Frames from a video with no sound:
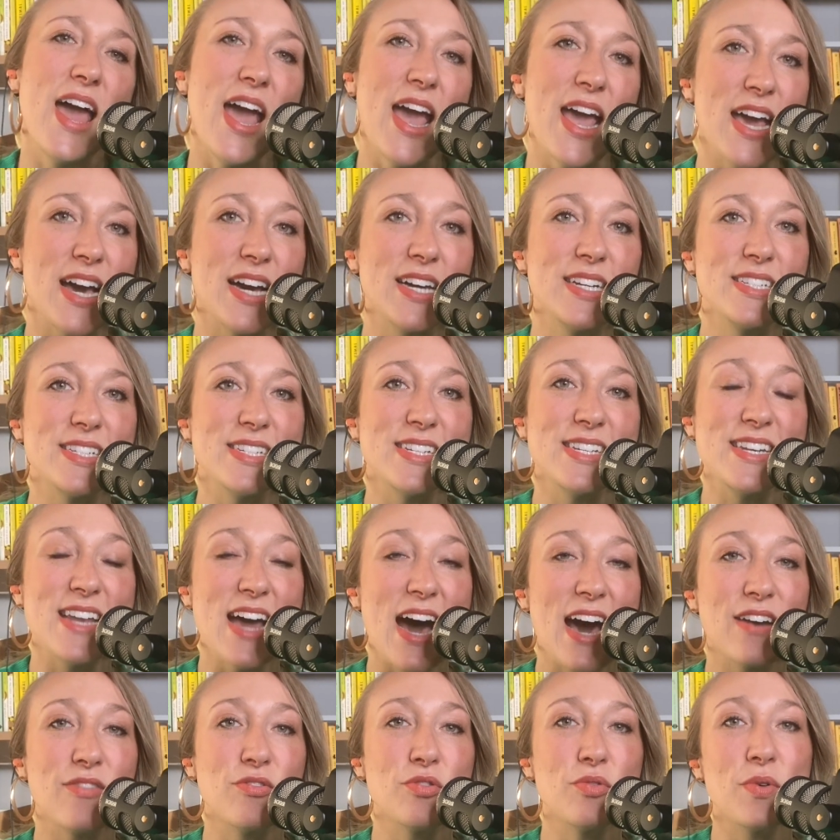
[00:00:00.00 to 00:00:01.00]
And
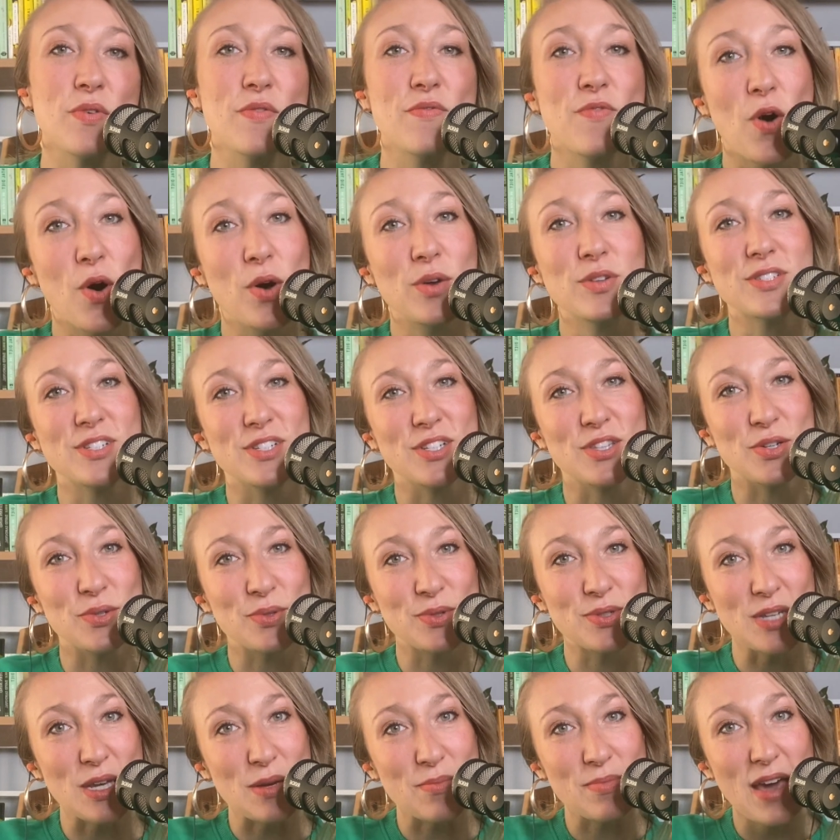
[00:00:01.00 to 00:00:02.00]
not everyone falls into
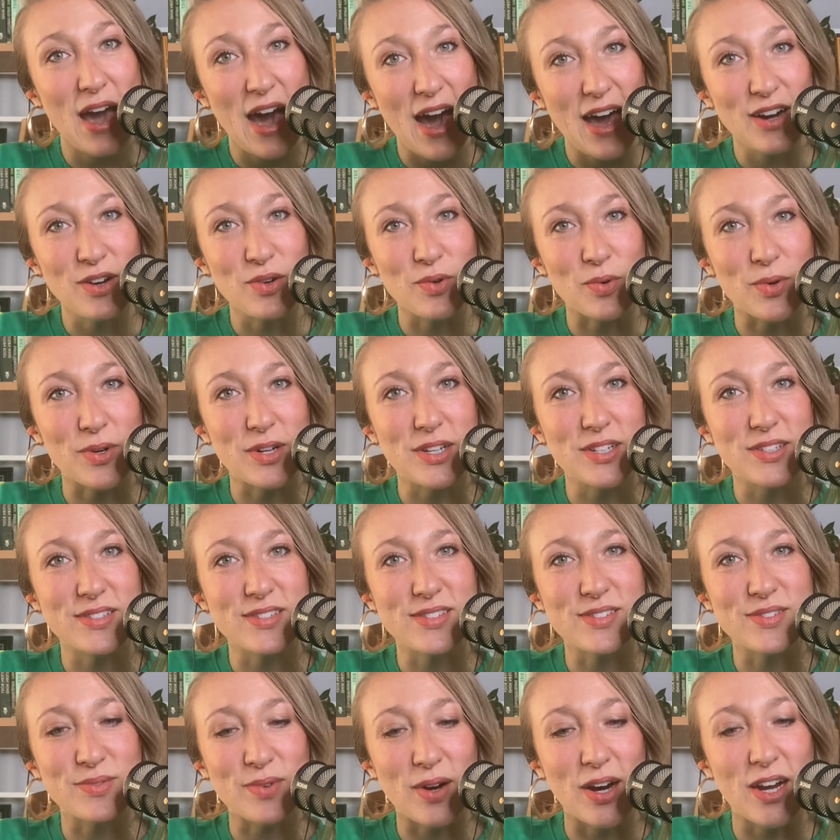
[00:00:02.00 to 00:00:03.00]
those same
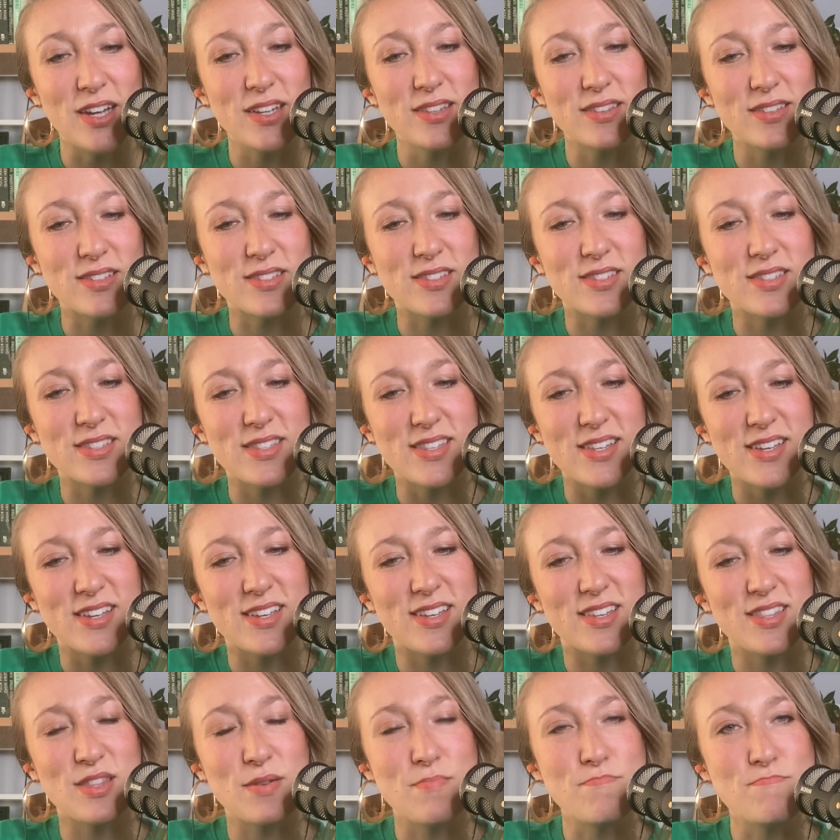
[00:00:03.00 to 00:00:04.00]
categories, right? This is
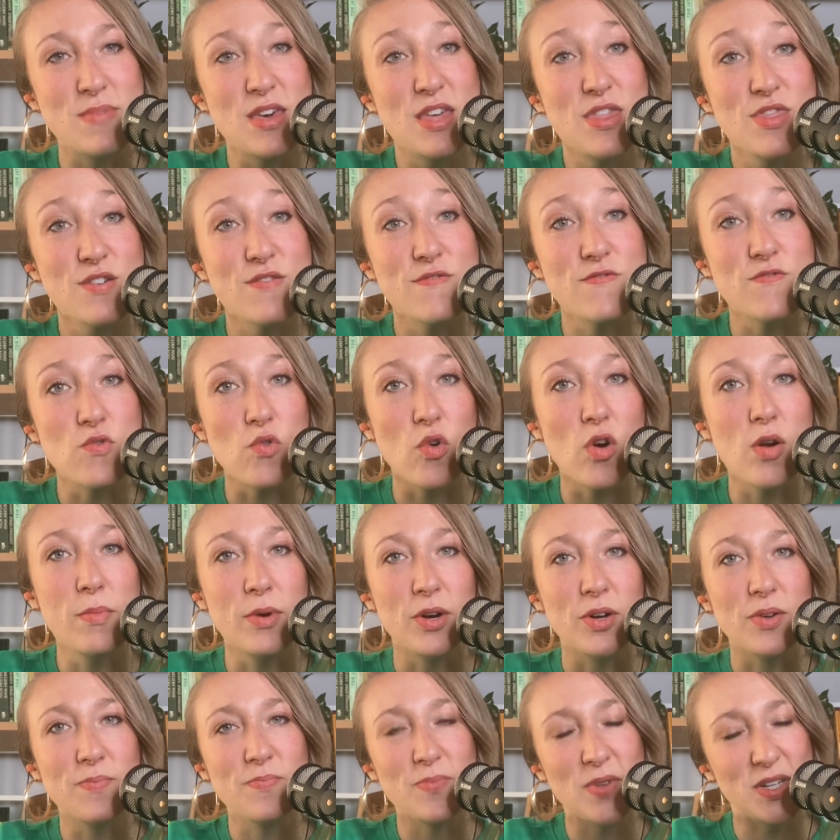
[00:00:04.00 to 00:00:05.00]
the myth of
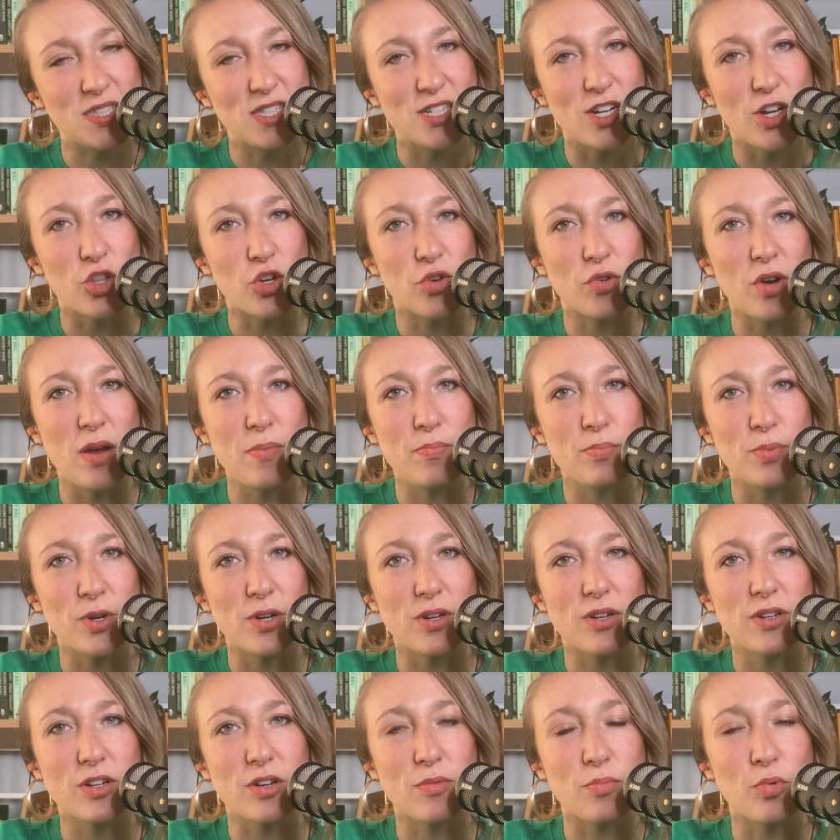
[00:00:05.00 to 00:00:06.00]
normal. That's another great
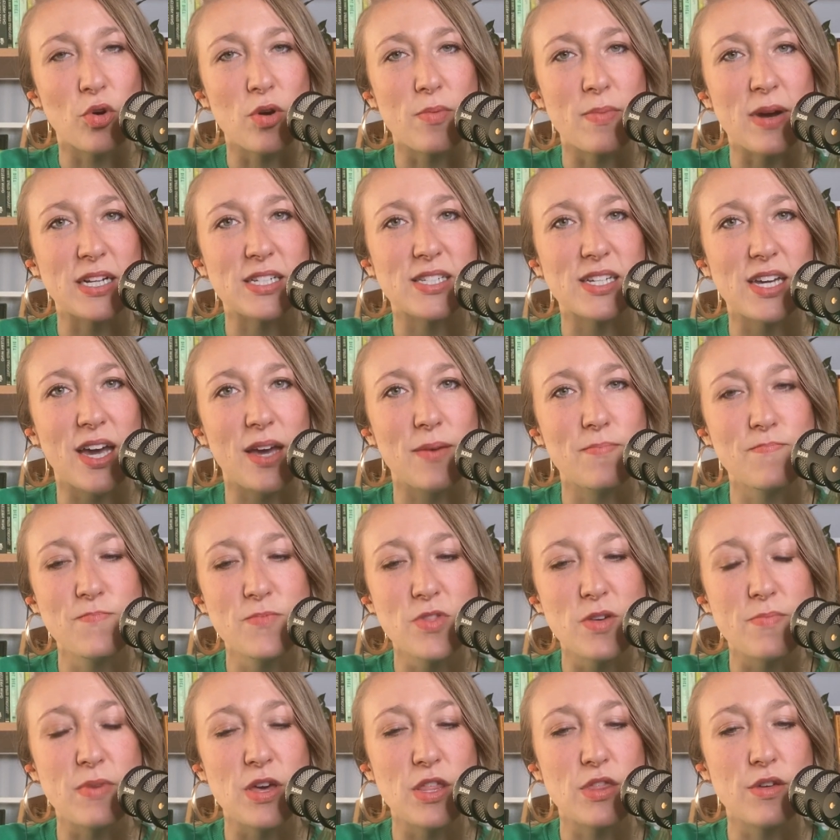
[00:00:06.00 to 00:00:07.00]
book, Gabor, Maté,
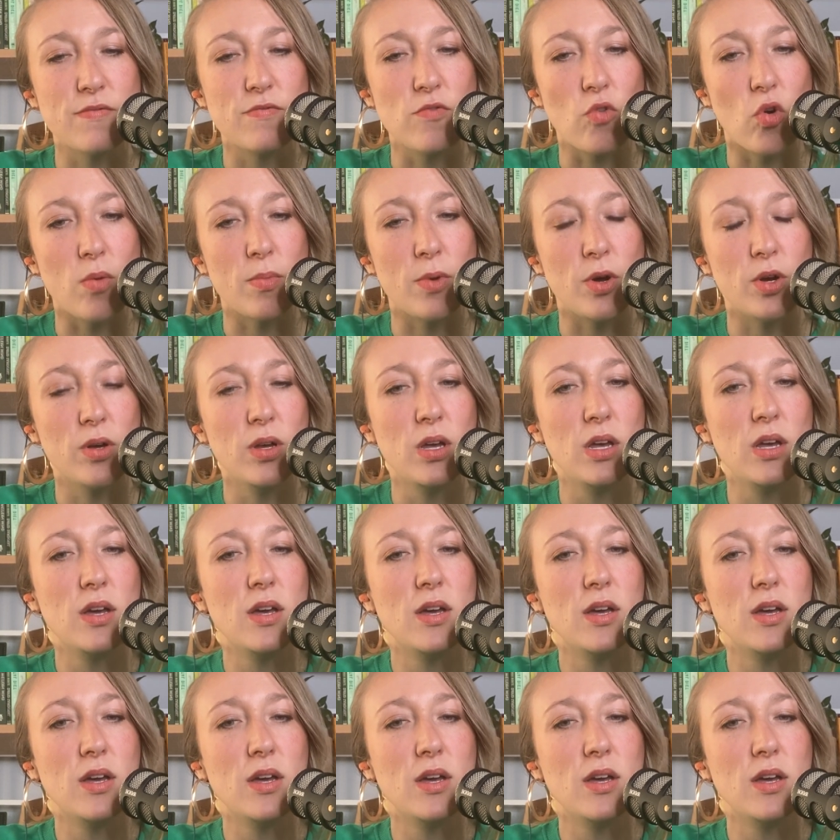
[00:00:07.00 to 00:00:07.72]
The Myth of Normal.